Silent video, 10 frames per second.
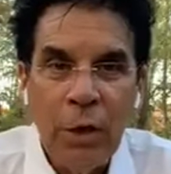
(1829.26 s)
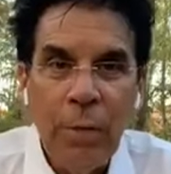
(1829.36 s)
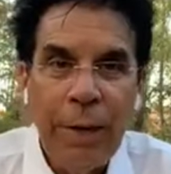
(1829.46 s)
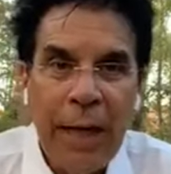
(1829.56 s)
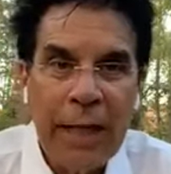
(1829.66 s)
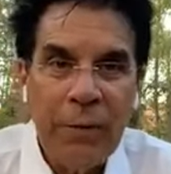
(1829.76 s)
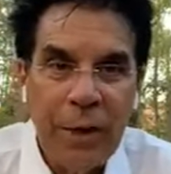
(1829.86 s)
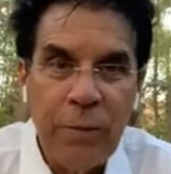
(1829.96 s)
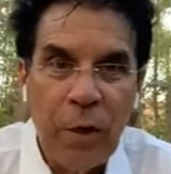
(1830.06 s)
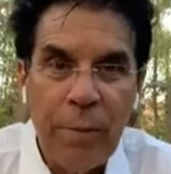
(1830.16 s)
Go back and
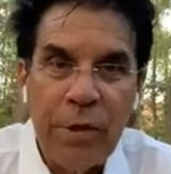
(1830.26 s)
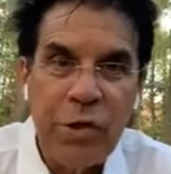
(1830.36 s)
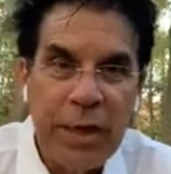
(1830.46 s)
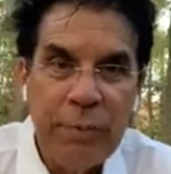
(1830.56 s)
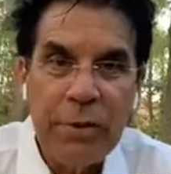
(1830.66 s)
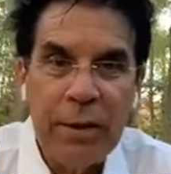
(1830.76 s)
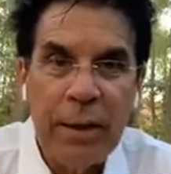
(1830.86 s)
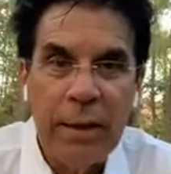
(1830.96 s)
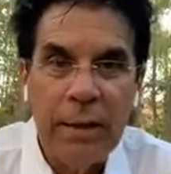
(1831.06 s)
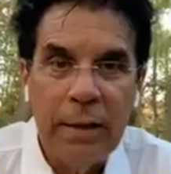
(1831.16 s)
read Romans chapter
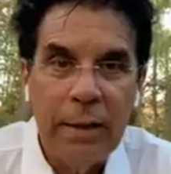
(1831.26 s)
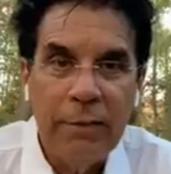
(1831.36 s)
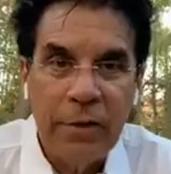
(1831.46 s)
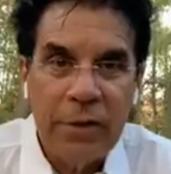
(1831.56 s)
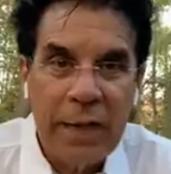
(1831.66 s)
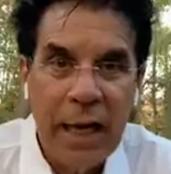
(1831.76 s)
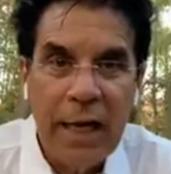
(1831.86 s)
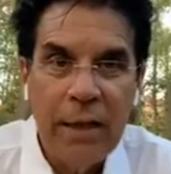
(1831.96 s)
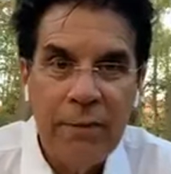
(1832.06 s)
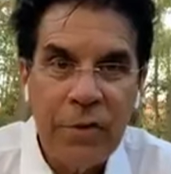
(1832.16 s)
10, verse
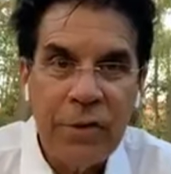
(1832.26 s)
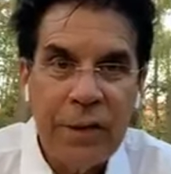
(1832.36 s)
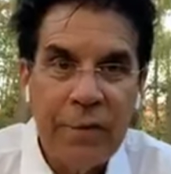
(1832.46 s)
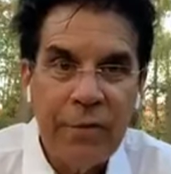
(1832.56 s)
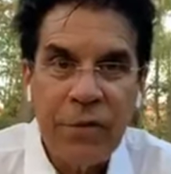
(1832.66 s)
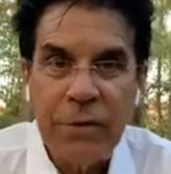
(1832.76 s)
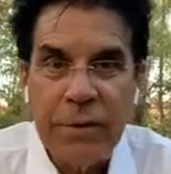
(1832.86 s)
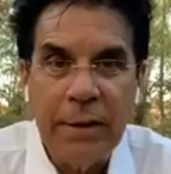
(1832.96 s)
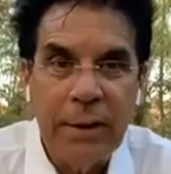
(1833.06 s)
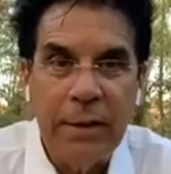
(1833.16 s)
9, verse 10, and verse
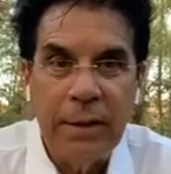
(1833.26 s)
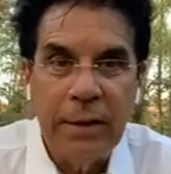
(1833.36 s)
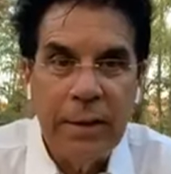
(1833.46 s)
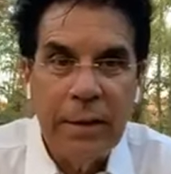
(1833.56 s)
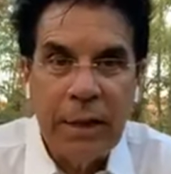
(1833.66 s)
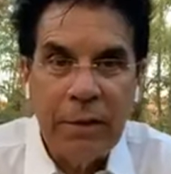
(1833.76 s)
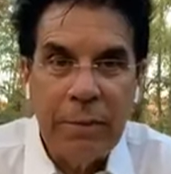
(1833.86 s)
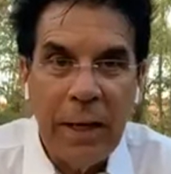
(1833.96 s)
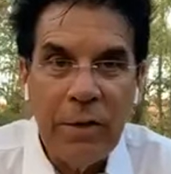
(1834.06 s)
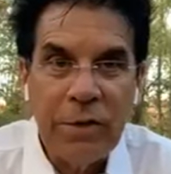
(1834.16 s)
13. And
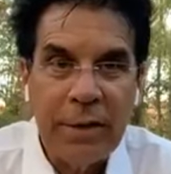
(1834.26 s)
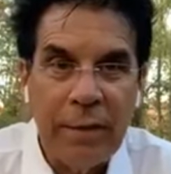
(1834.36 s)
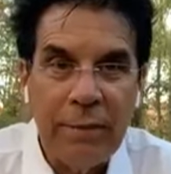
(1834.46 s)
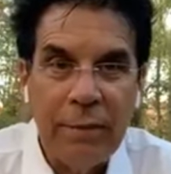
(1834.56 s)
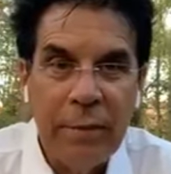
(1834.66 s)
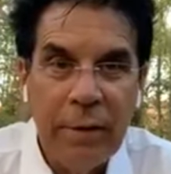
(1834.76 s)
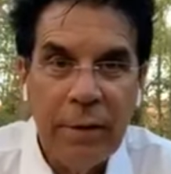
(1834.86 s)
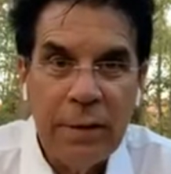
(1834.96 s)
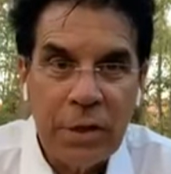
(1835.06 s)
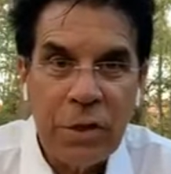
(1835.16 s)
remind yourself,
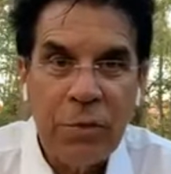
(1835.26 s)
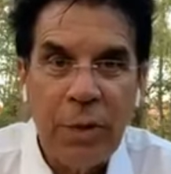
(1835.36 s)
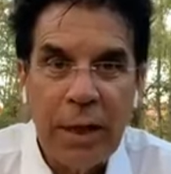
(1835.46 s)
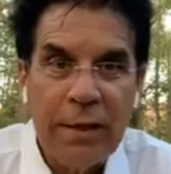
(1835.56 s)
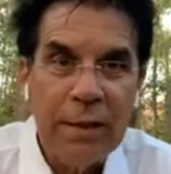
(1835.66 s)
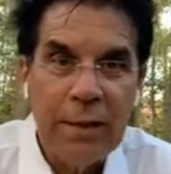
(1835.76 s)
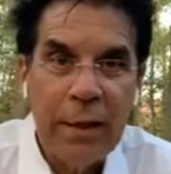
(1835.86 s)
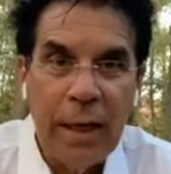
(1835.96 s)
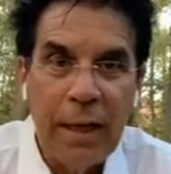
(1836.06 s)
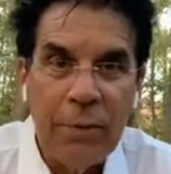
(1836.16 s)
this is what I did
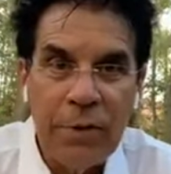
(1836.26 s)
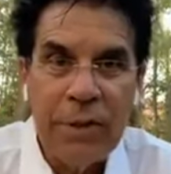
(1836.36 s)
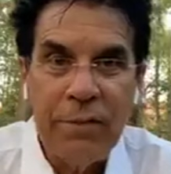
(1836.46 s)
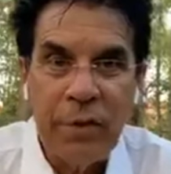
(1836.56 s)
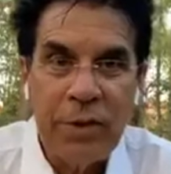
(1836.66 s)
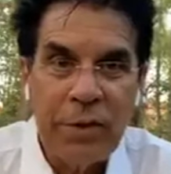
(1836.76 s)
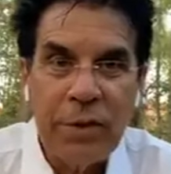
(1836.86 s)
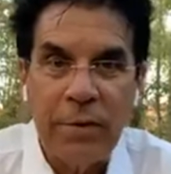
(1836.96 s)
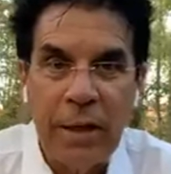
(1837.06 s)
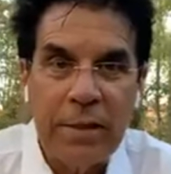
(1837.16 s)
tonight. I received
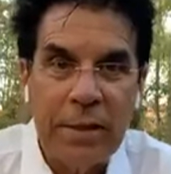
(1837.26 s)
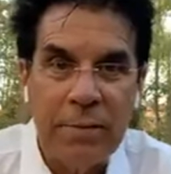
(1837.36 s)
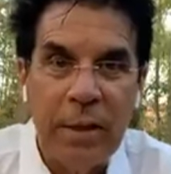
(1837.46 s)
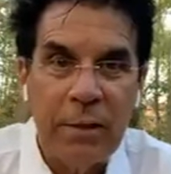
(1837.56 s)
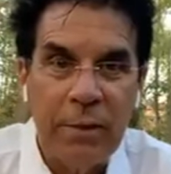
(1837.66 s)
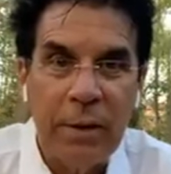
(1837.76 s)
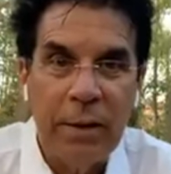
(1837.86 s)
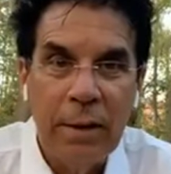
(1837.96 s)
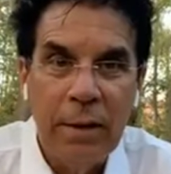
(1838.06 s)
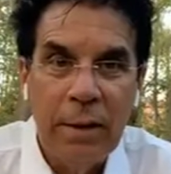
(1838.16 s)
Jesus Christ as my Lord.